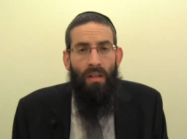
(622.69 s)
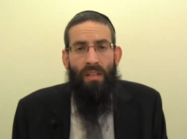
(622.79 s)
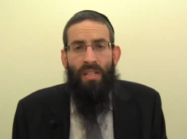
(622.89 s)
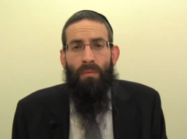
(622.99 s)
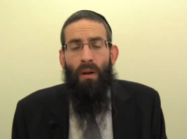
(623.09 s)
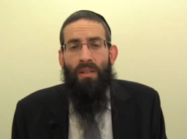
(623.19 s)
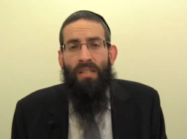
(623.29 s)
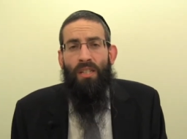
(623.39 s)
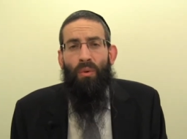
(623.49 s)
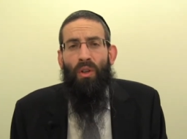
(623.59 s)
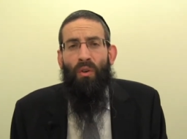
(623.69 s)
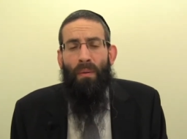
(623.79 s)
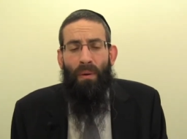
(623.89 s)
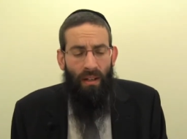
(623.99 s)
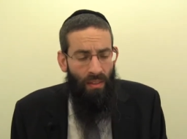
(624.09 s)
Says the Gemara, since there were no
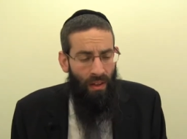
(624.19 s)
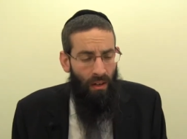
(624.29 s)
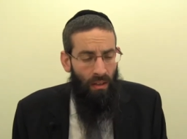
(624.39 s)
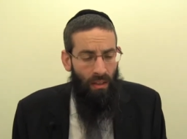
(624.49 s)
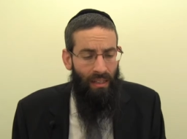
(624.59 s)
Rabbanon there,